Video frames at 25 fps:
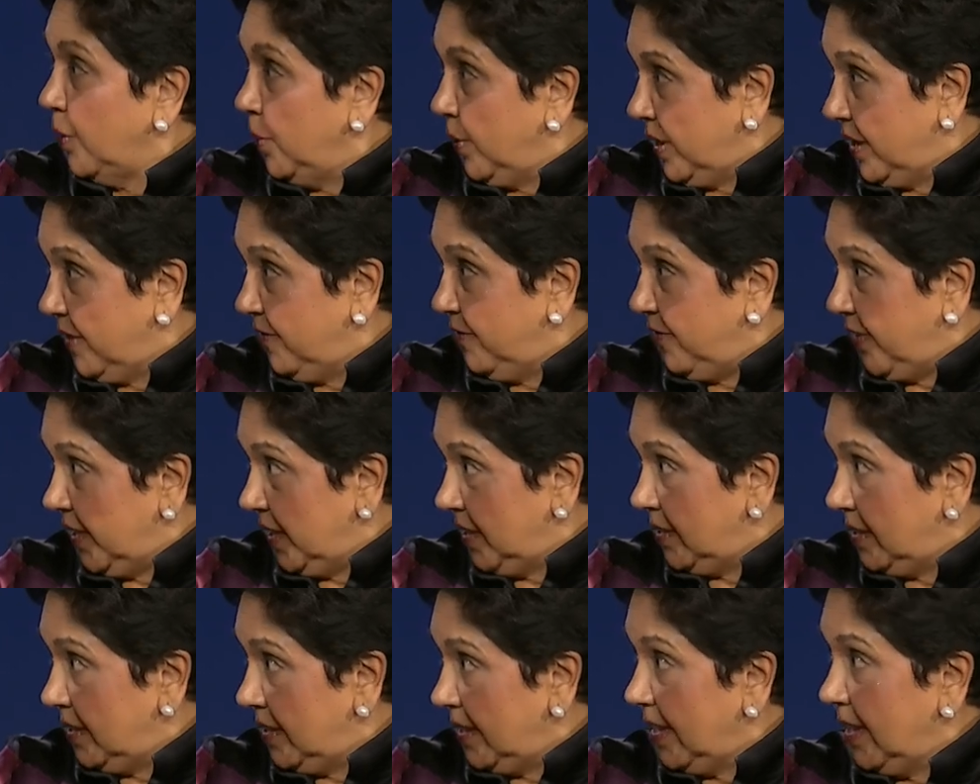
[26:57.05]
we can
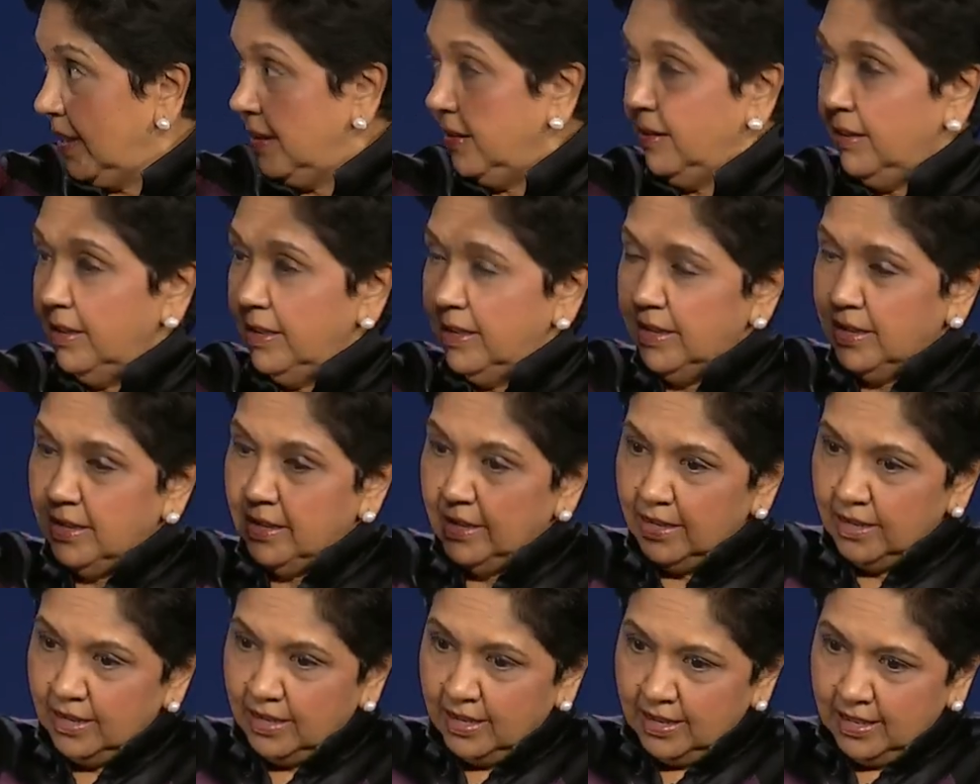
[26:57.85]
fix it now.
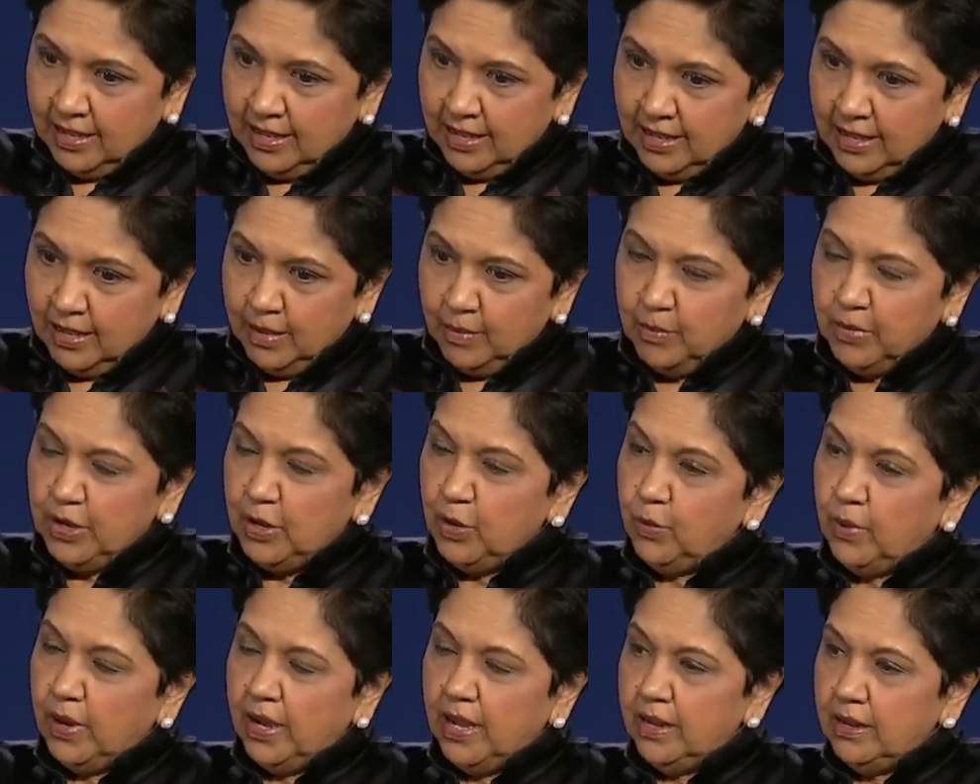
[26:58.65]

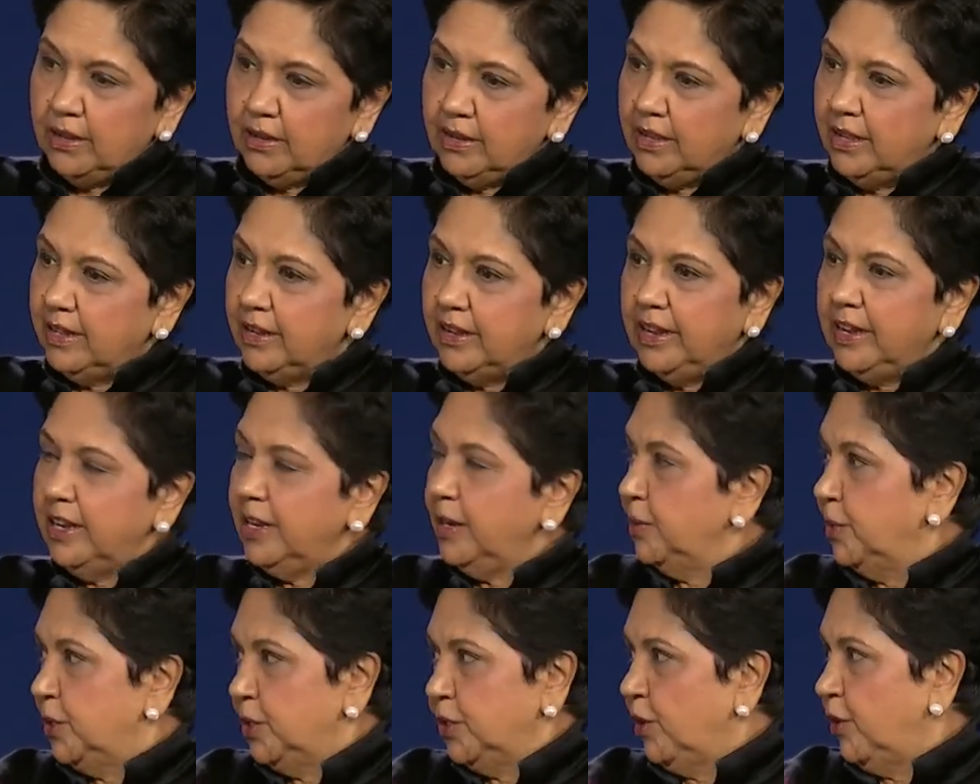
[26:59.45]
Meanwhile,
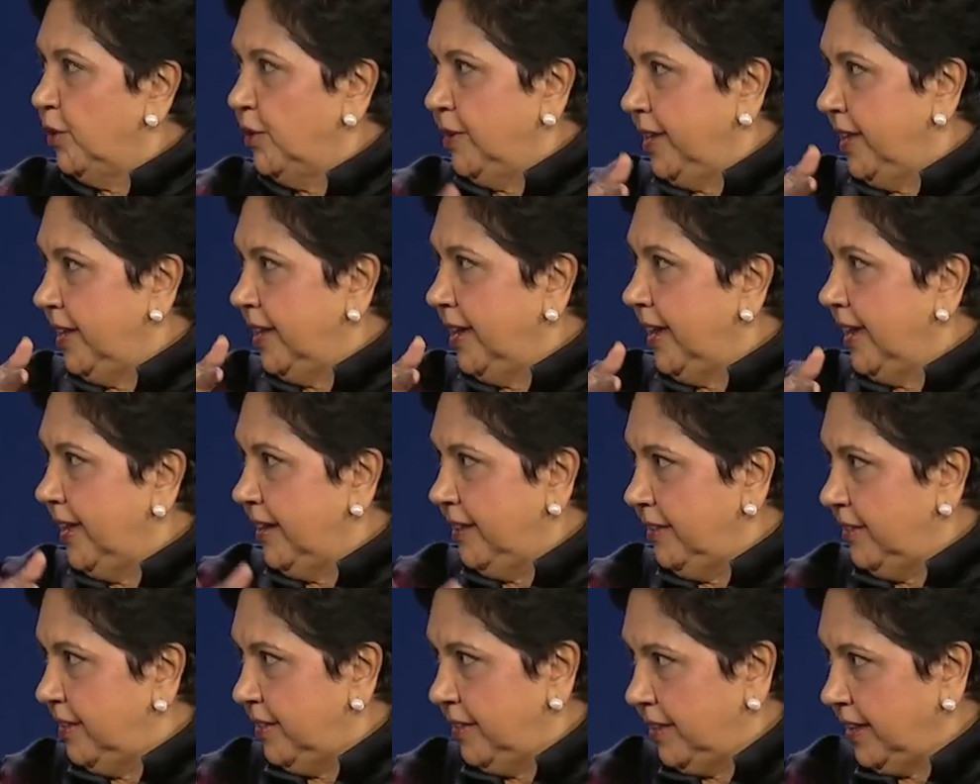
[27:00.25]
Connecticut was already ahead
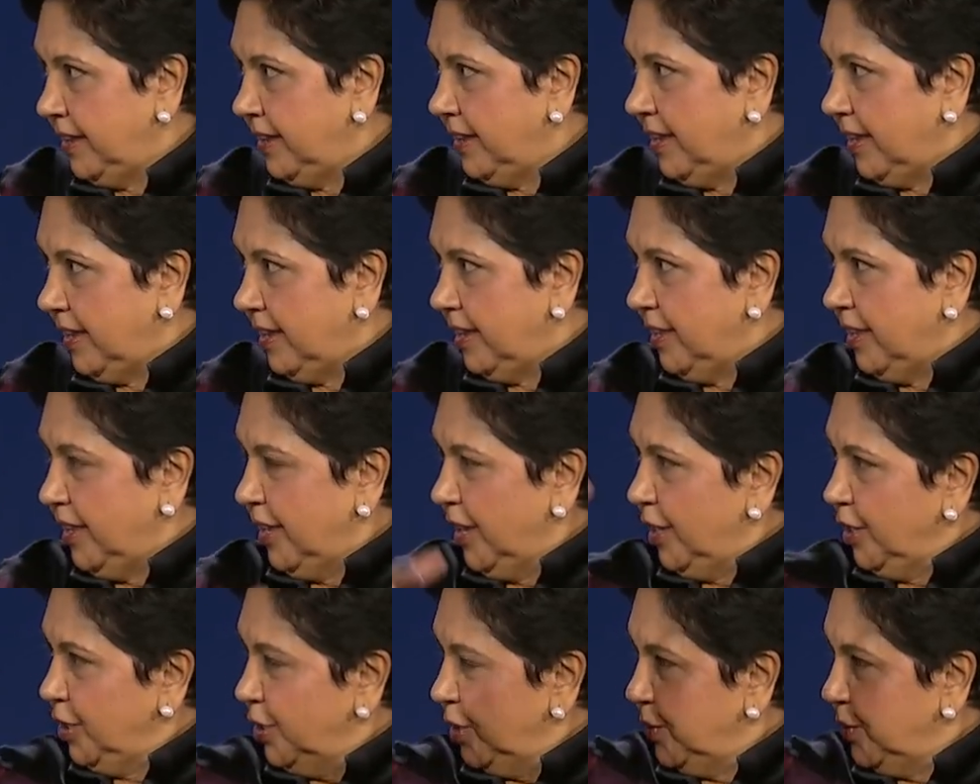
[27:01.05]
in the thinking. So